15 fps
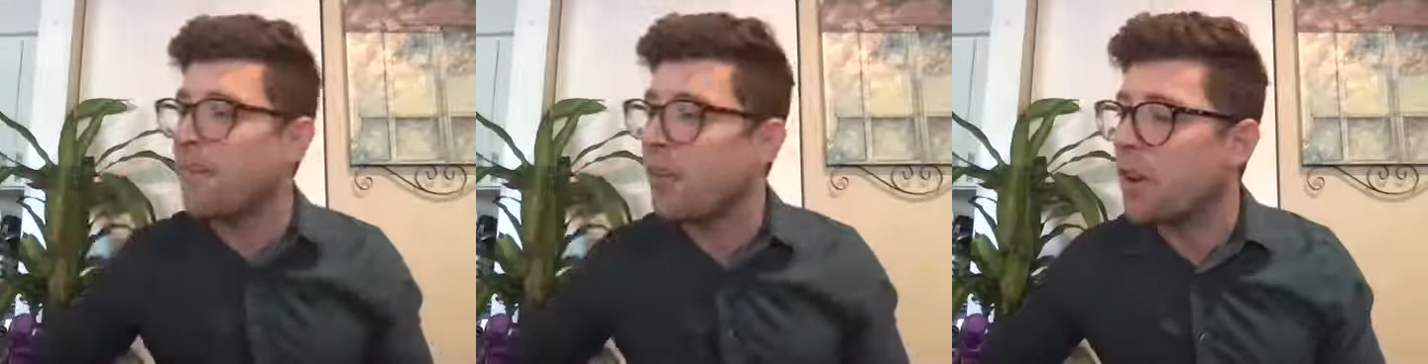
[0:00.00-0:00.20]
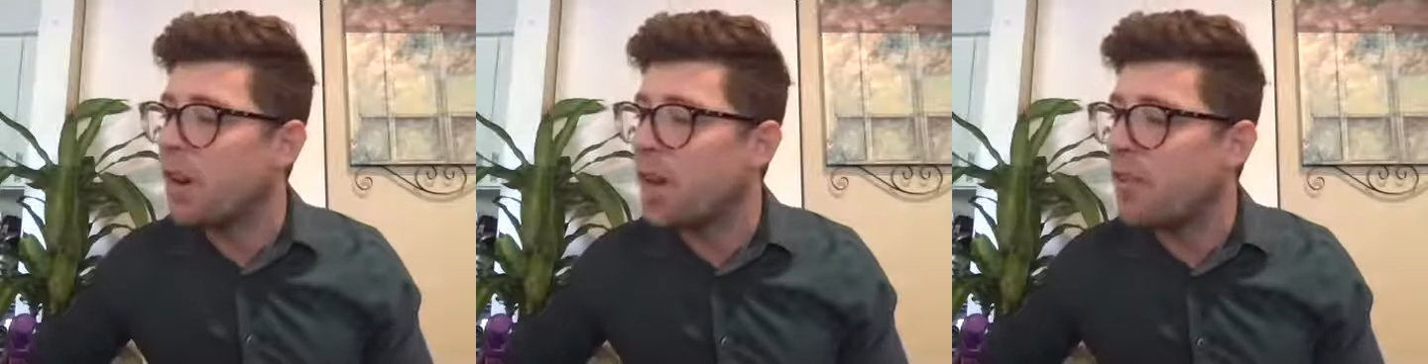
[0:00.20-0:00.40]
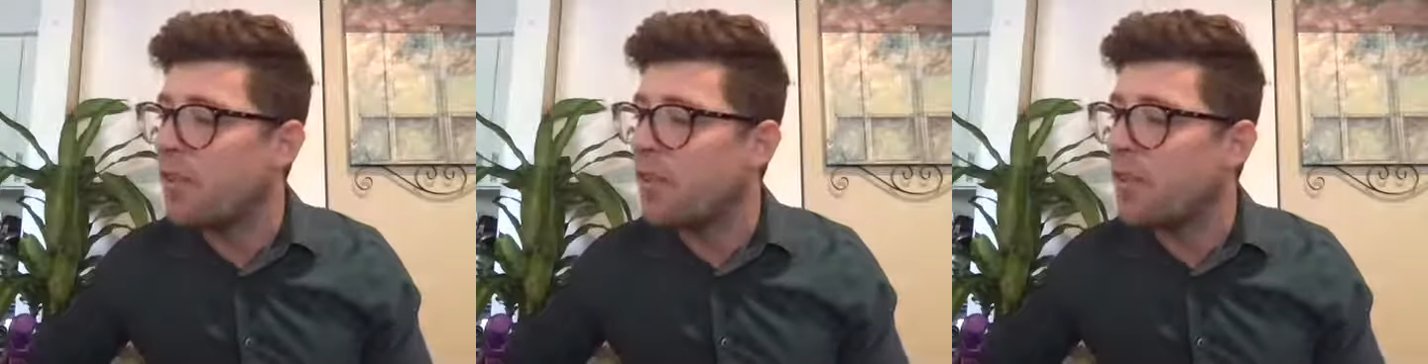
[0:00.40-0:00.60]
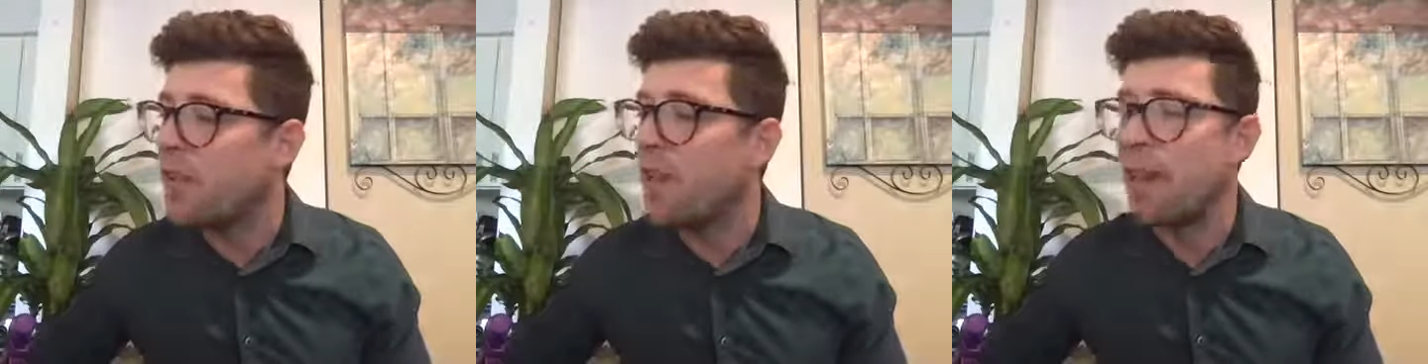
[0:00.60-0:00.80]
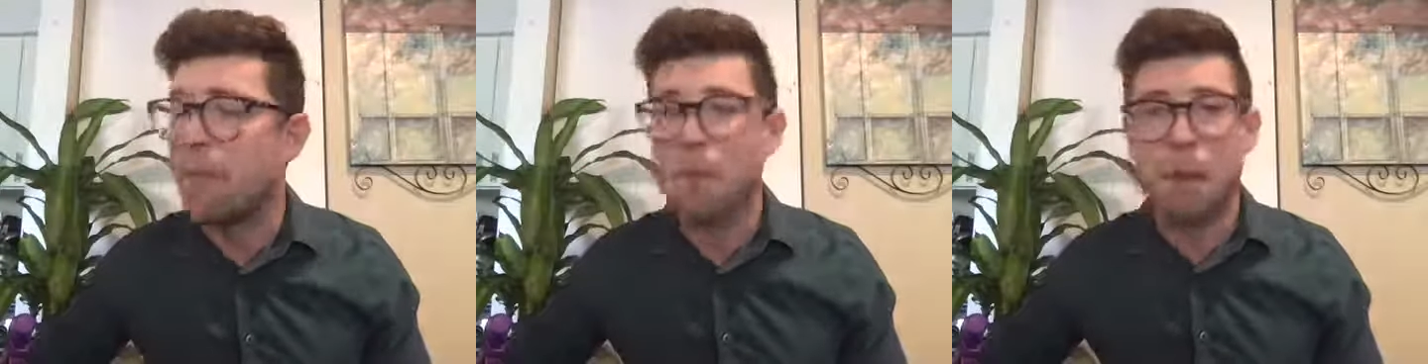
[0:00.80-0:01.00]
for
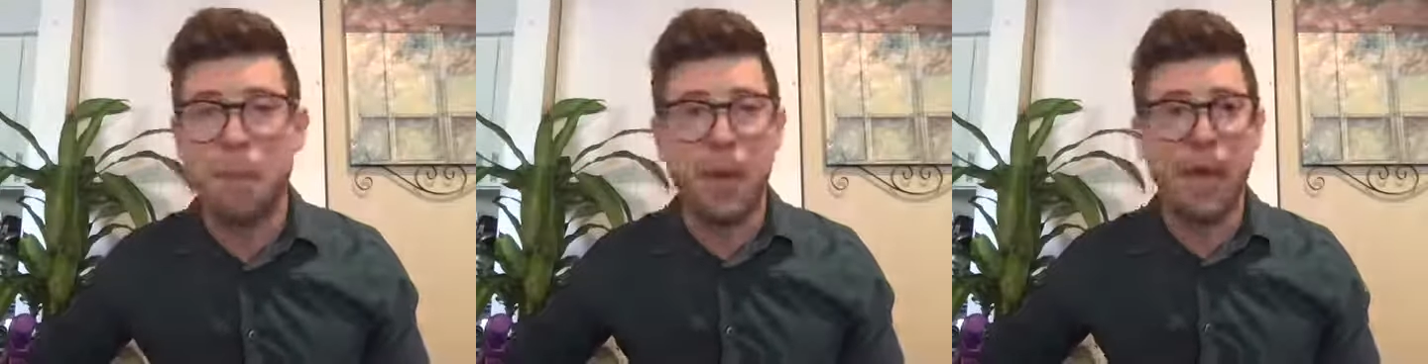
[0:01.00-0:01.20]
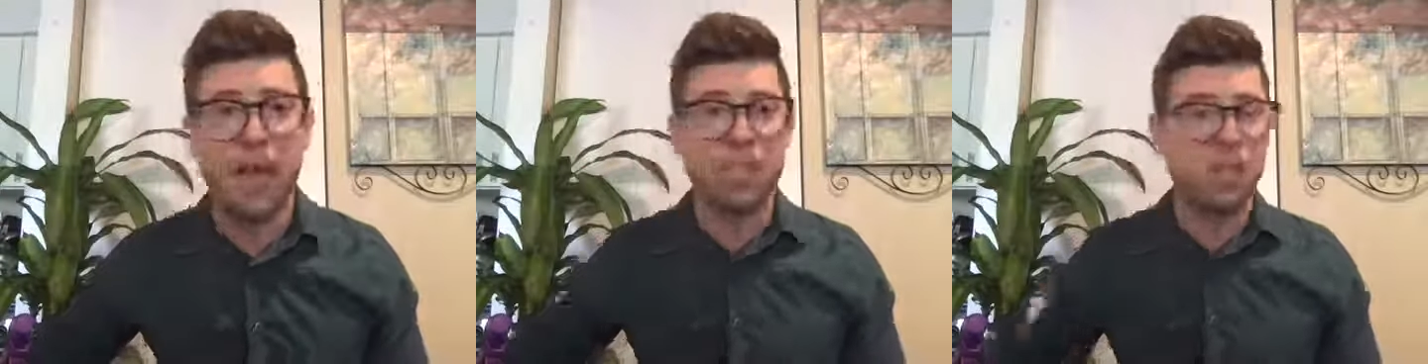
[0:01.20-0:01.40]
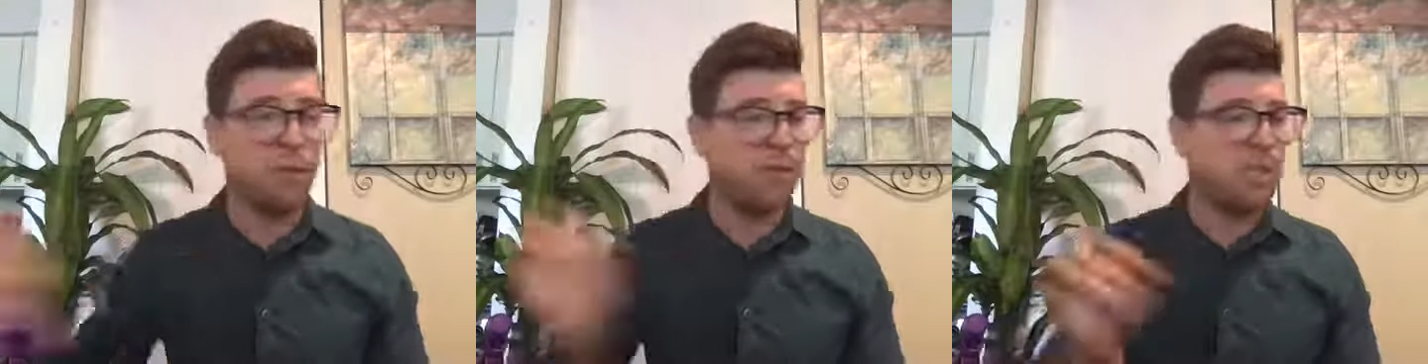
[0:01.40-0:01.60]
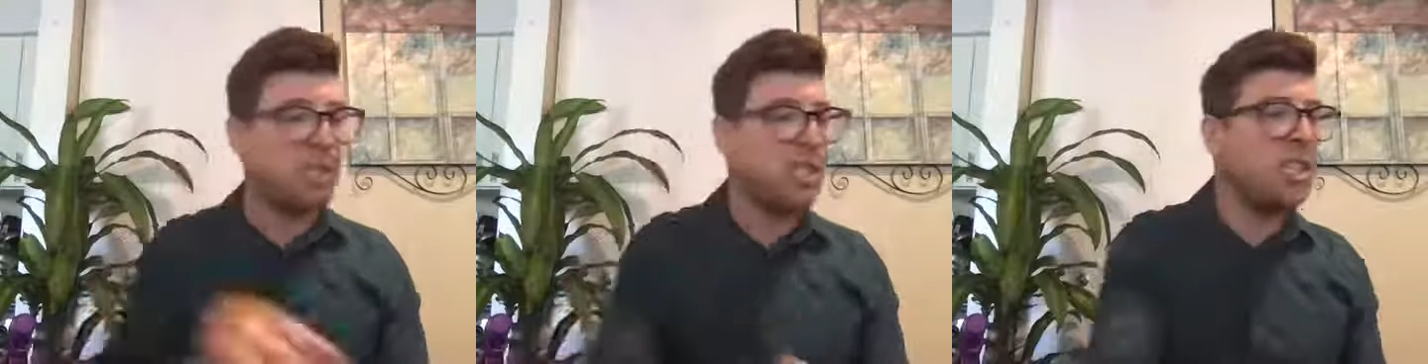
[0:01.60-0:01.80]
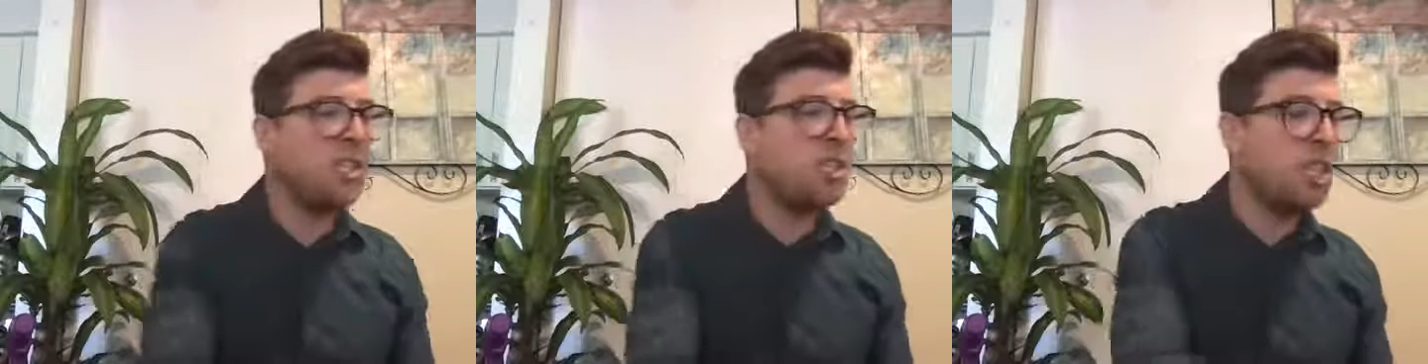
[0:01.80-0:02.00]
coffee and my passion for
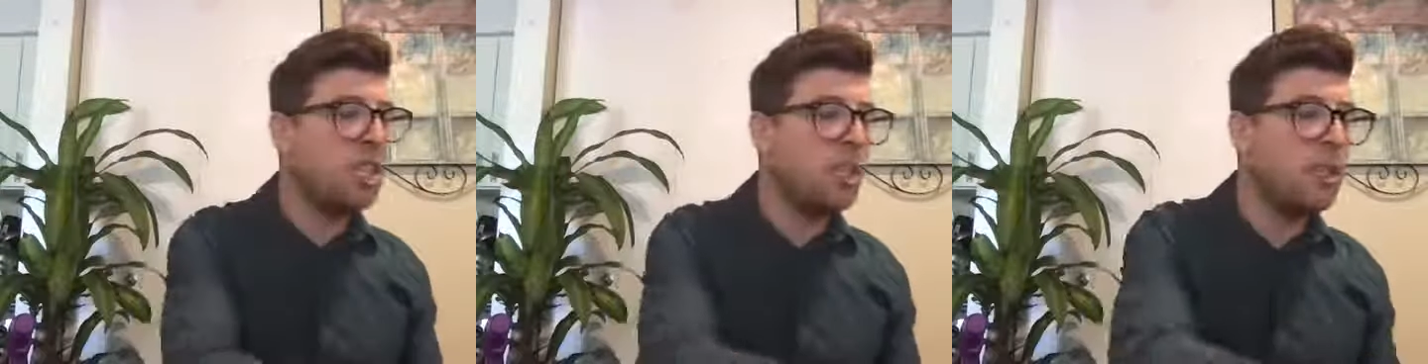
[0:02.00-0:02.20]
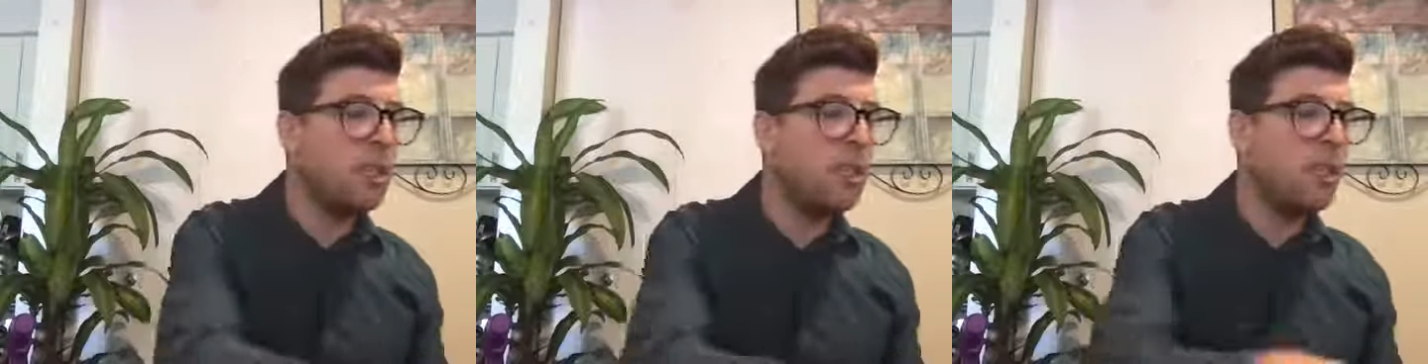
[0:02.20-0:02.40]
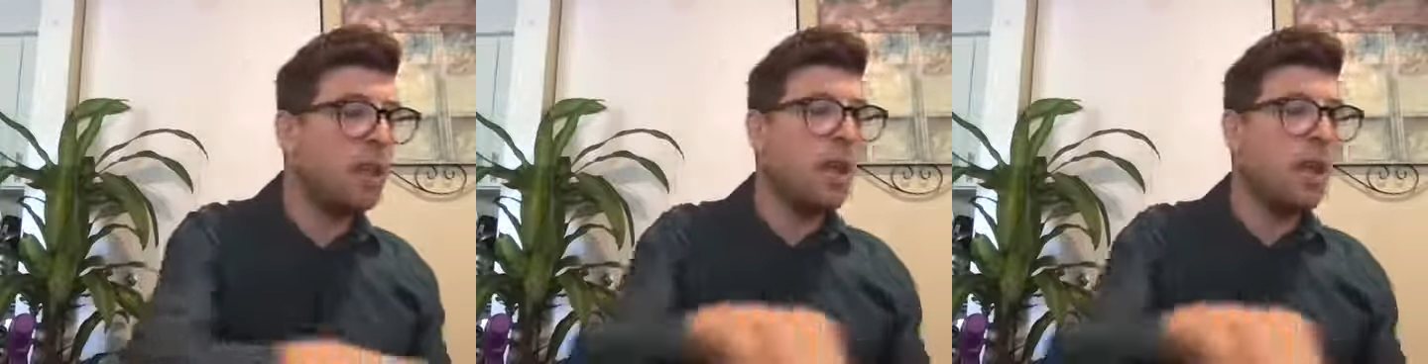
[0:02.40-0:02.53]
teaching,